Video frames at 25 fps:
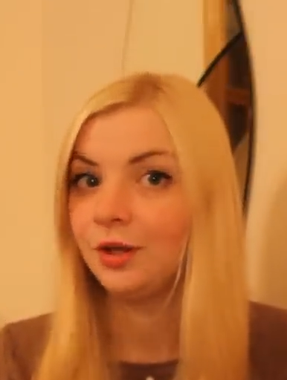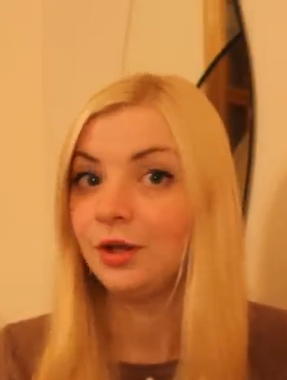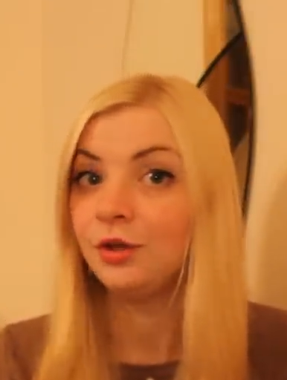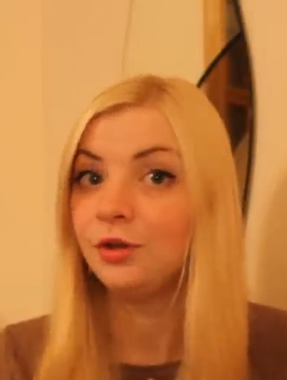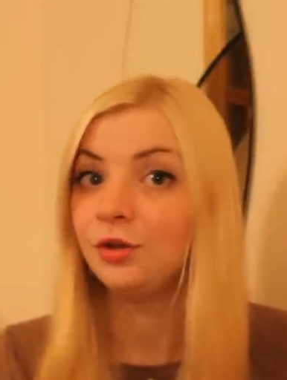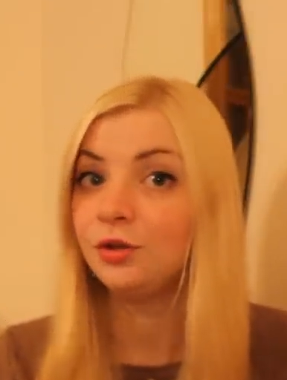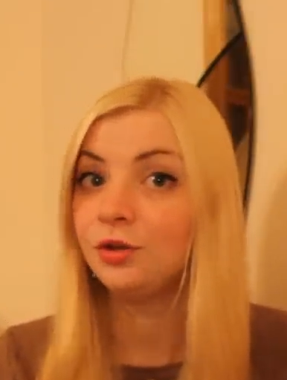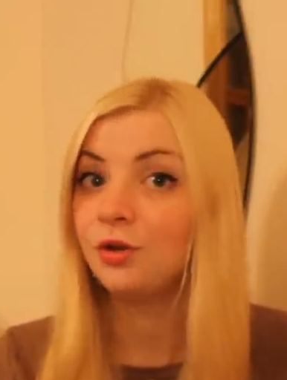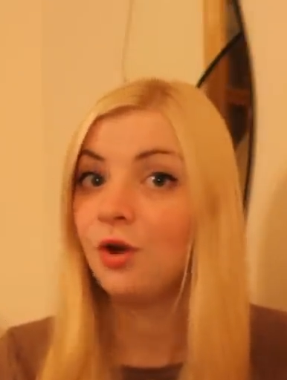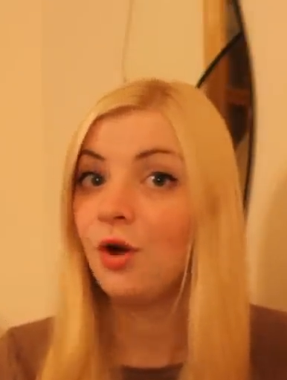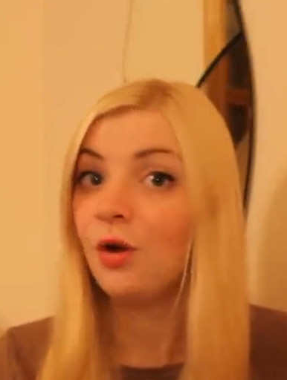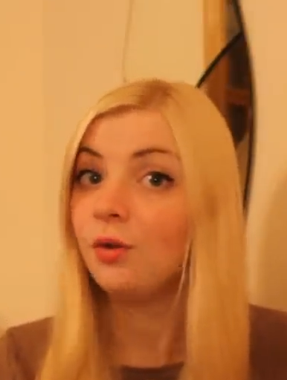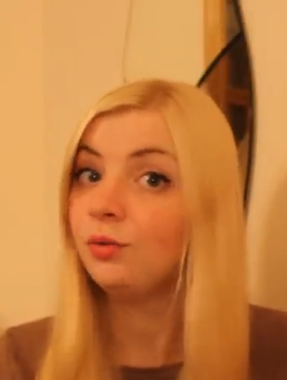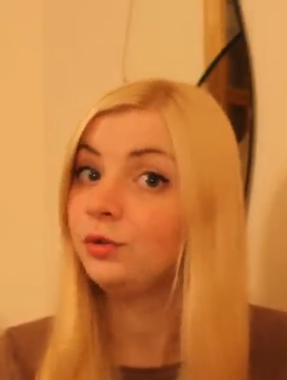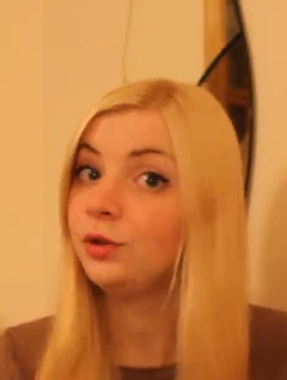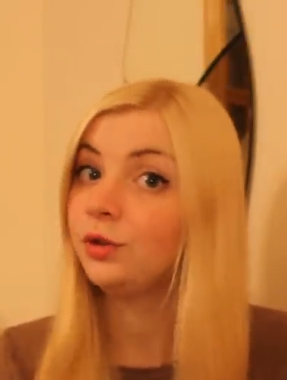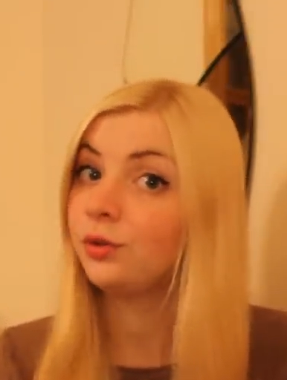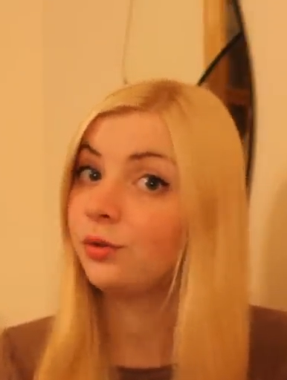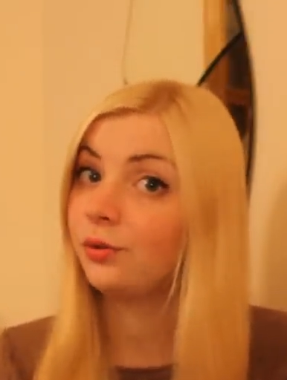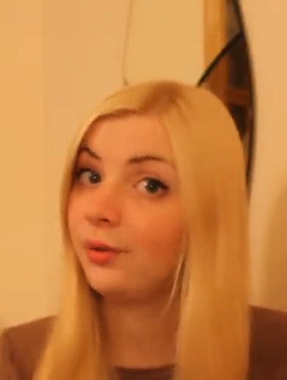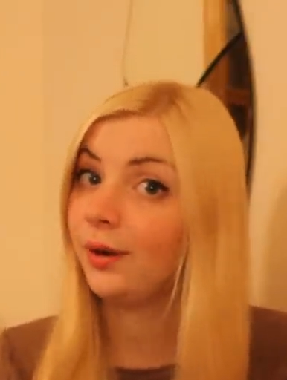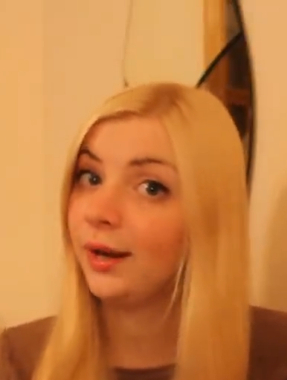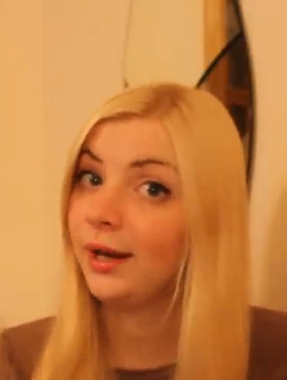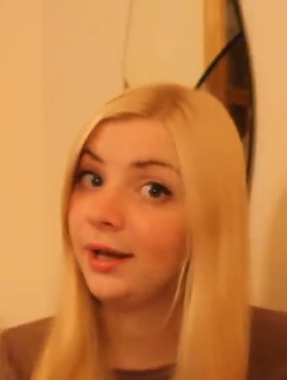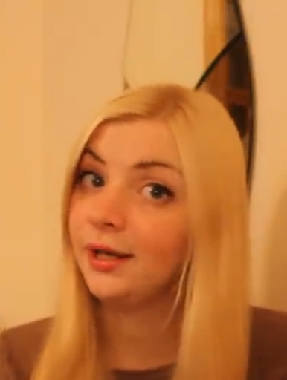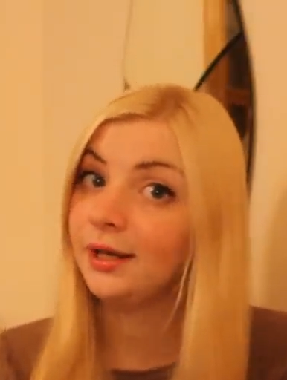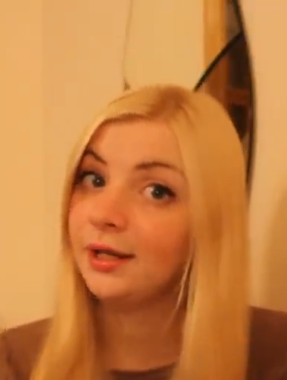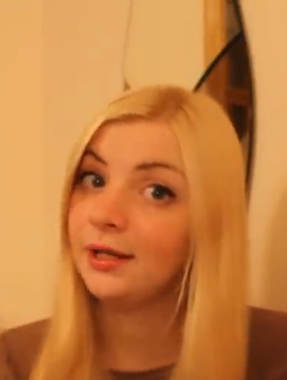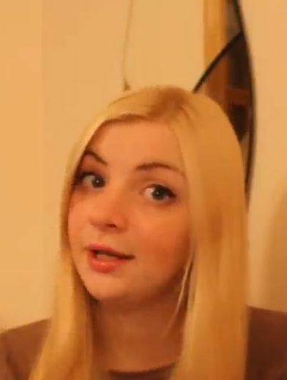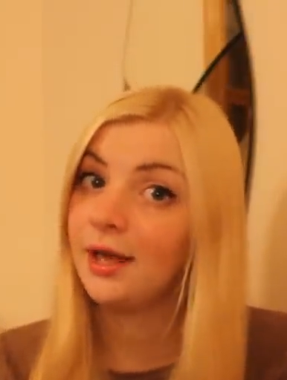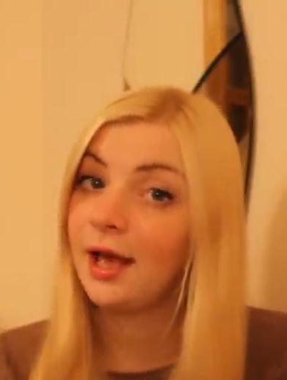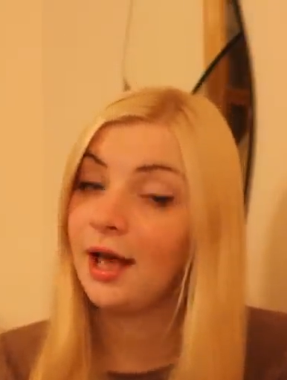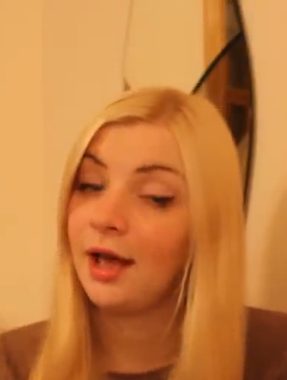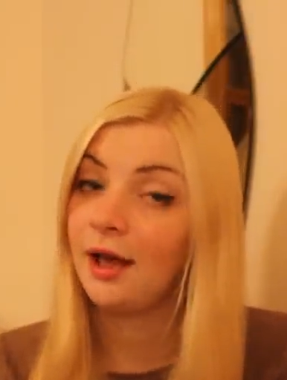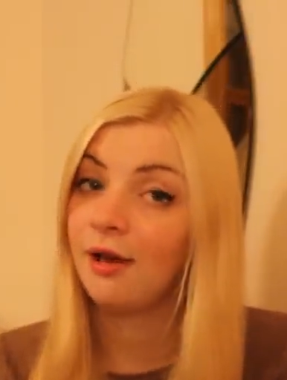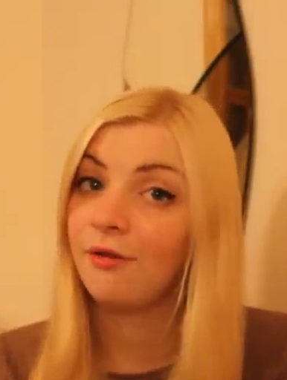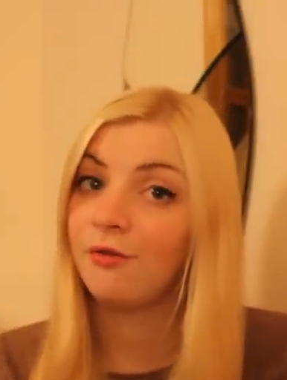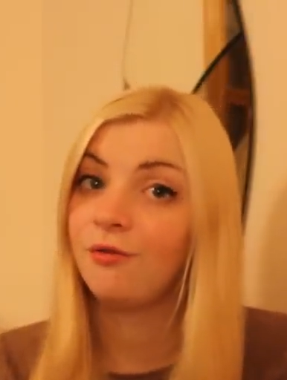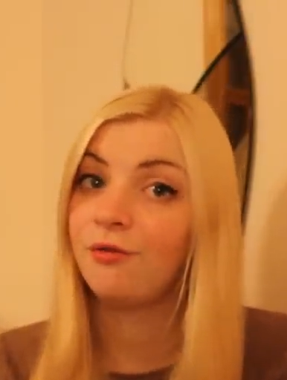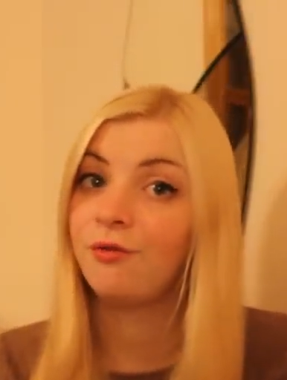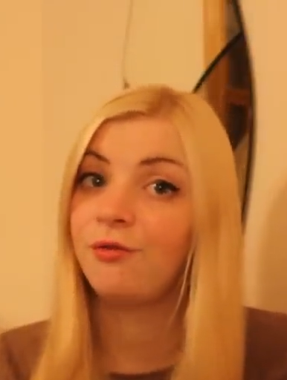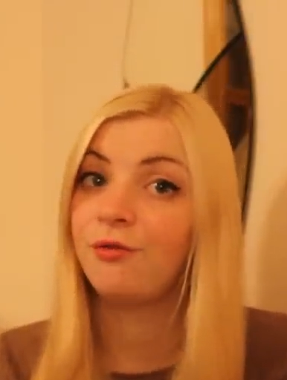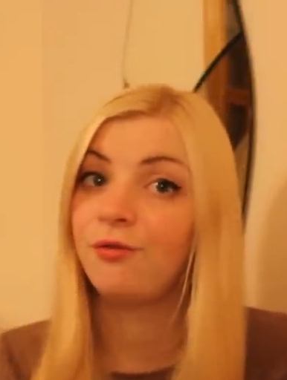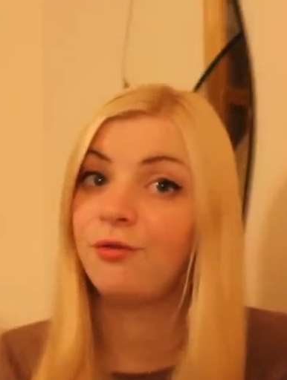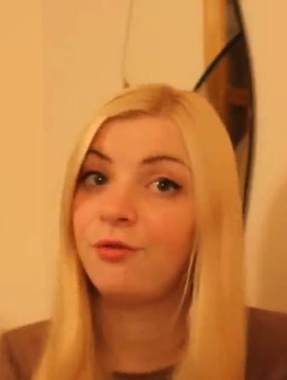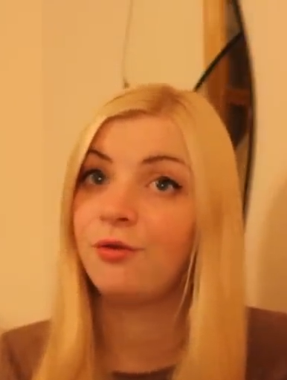You know, Ukrainians have